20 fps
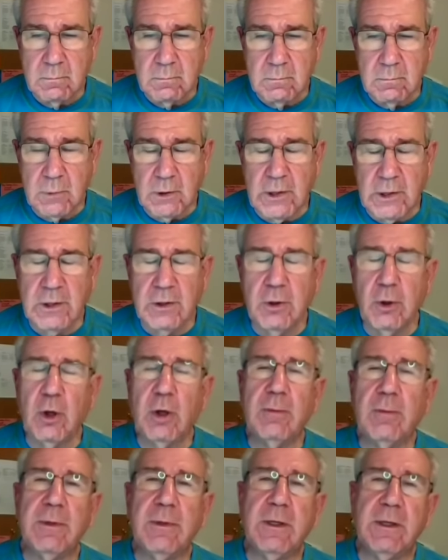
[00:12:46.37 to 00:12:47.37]
Well, you
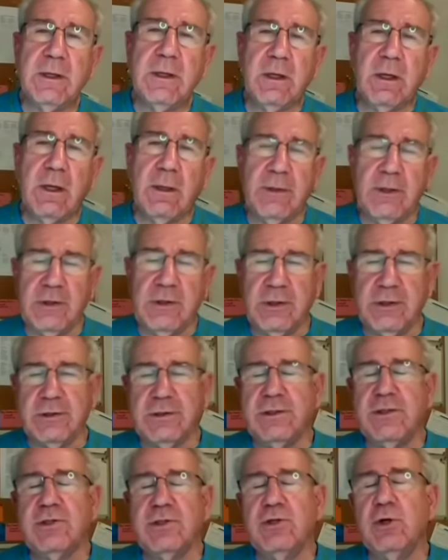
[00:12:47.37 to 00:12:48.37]
normally
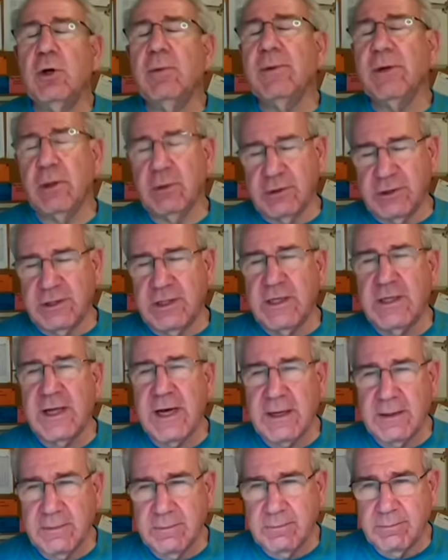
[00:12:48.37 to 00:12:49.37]
don't see
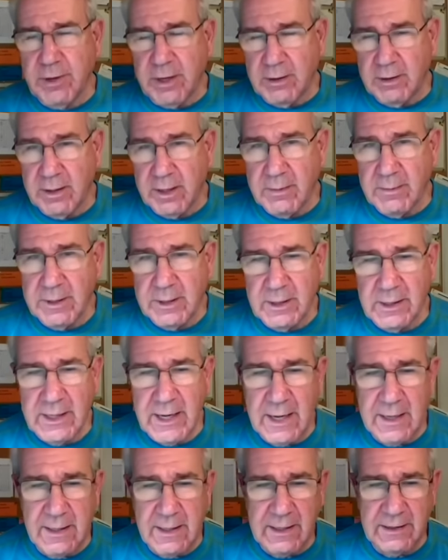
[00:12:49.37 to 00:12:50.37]
that, Brownie. I mean,
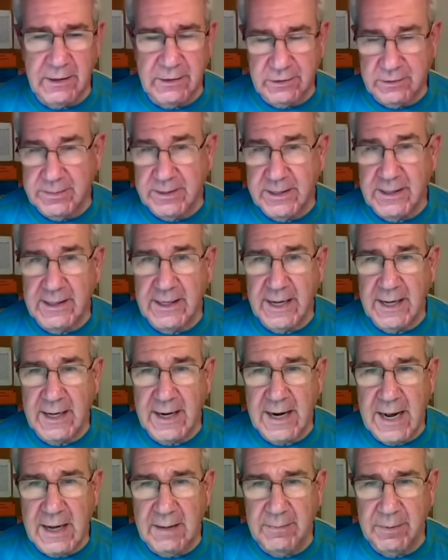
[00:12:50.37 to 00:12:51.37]
again, that doesn't mean it can't
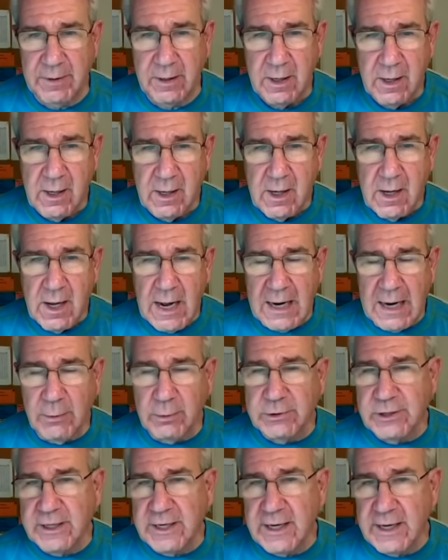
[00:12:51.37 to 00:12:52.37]
happen. I
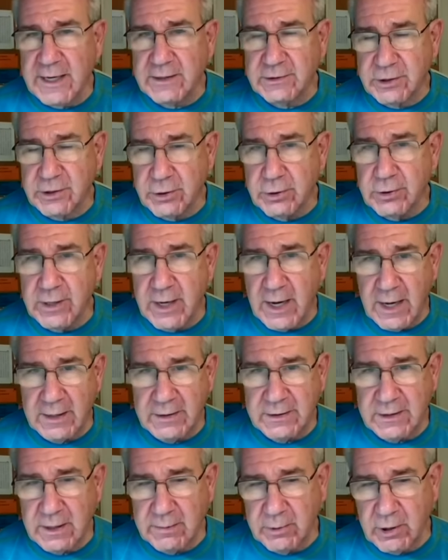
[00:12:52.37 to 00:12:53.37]
was going to ask you
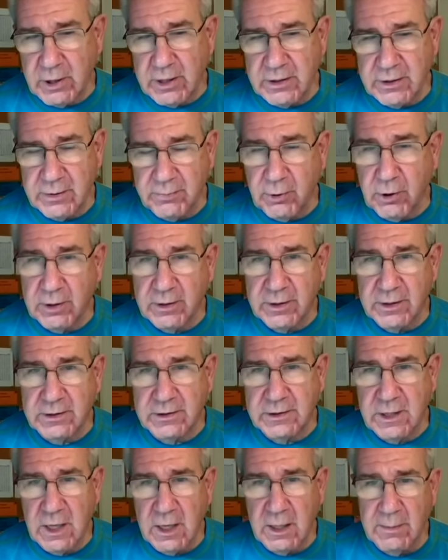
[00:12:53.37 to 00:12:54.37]
guys, and I'm glad you brought
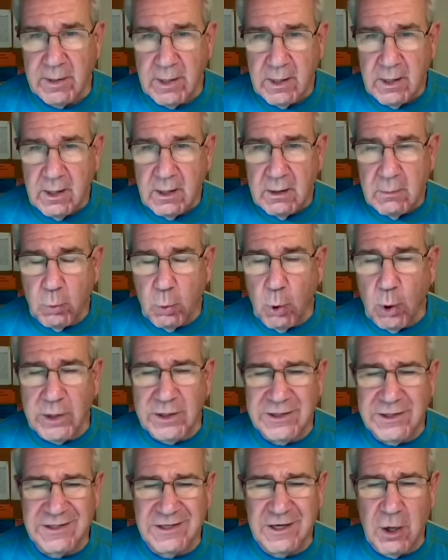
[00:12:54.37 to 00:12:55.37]
this up, what
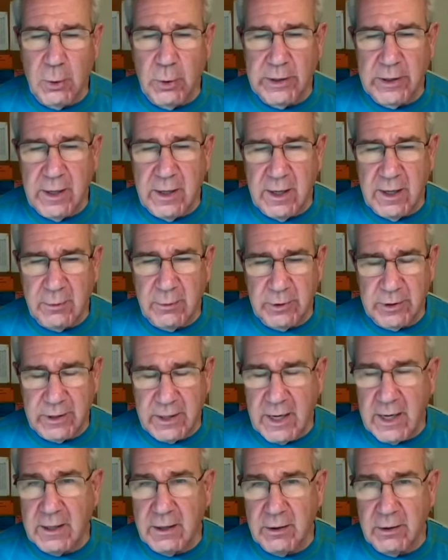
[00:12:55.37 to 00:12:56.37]
is going on with
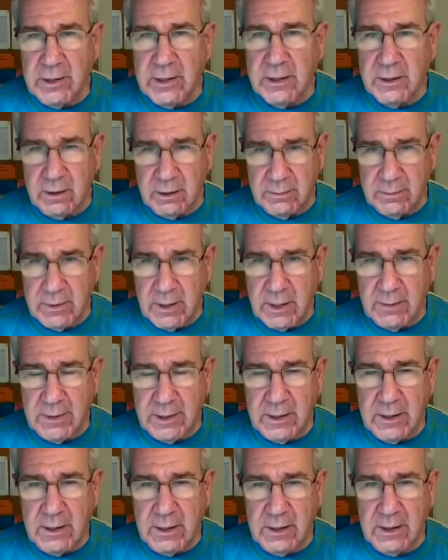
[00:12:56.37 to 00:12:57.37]
Kyrie Elam? I
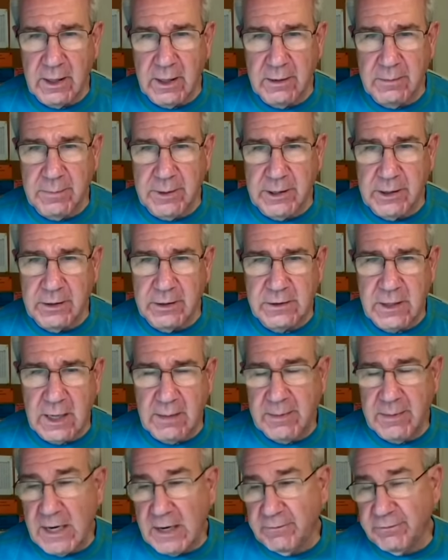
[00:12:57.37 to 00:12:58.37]
mean,
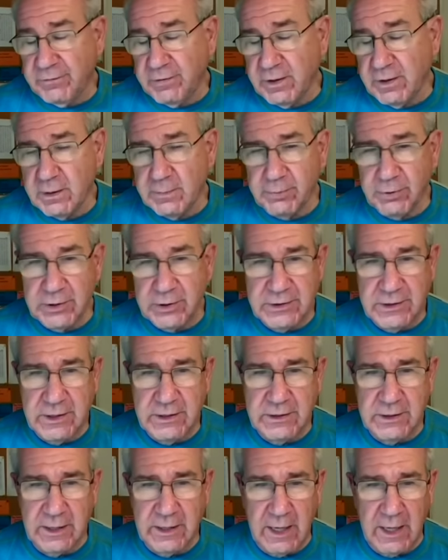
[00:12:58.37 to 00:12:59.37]
I've seen the
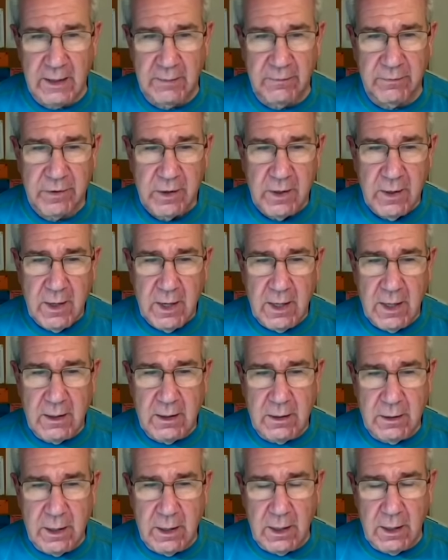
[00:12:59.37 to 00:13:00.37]
preseason games,
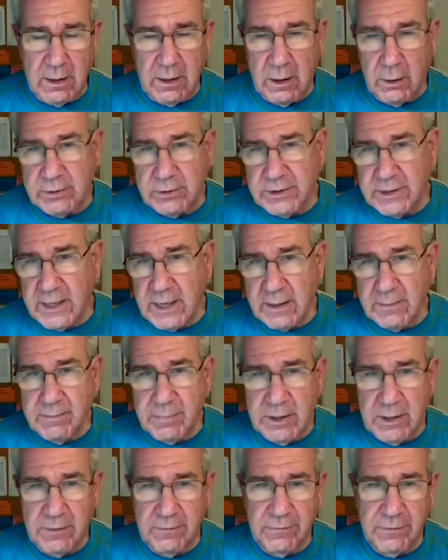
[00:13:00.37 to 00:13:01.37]
and, you know, has he gotten
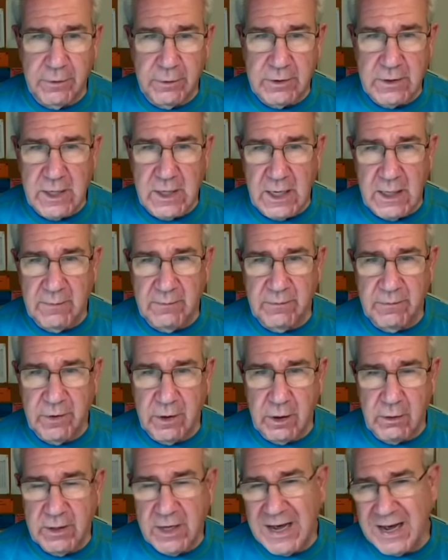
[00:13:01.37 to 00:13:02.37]
beat a few times? You
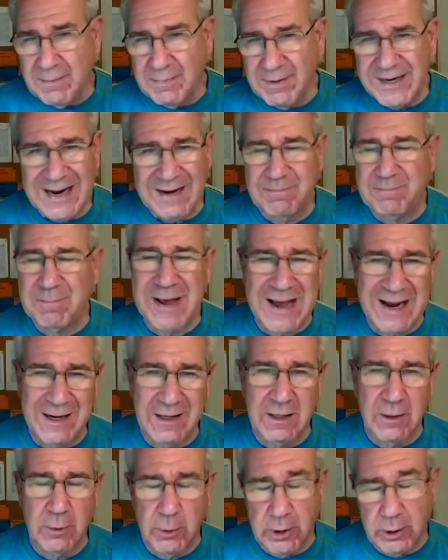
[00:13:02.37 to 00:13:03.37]
know, yeah, but not
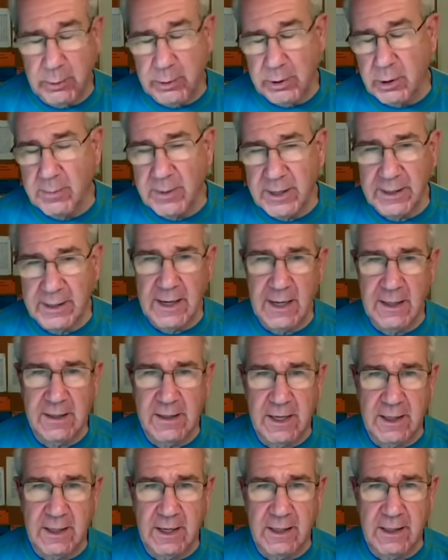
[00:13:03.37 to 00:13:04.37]
badly where you went, oh, my God,
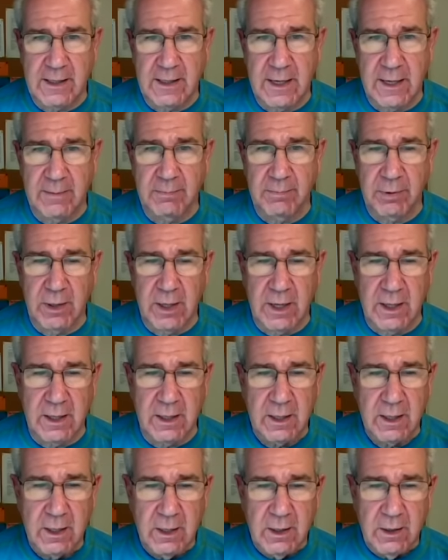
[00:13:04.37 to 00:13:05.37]
that guy can't play.